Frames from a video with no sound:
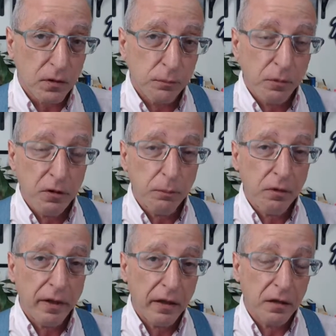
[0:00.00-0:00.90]
People
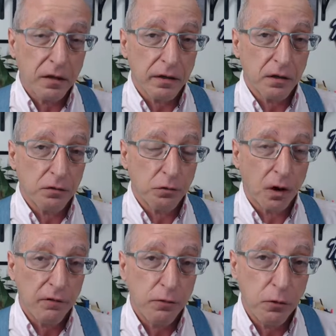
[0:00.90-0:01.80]
that like
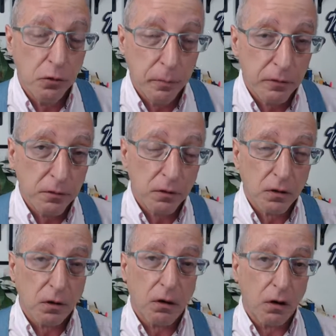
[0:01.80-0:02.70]
drive Uber
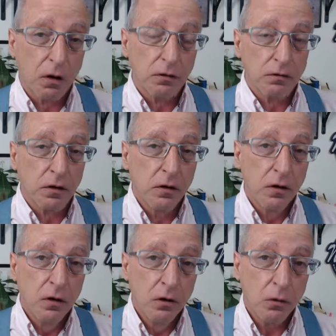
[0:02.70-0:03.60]
cars
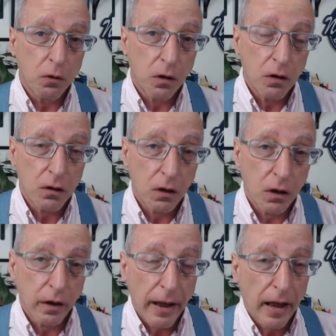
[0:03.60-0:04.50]

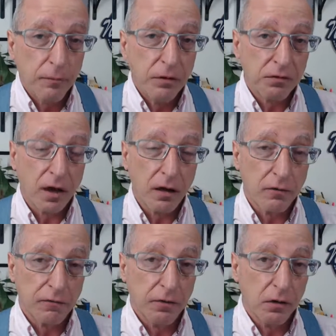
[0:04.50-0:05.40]
or Amazon
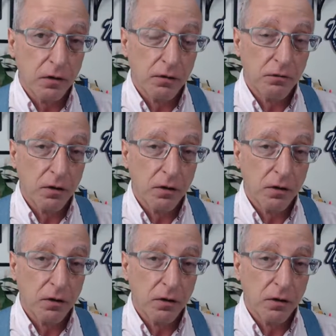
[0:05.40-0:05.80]
affiliates.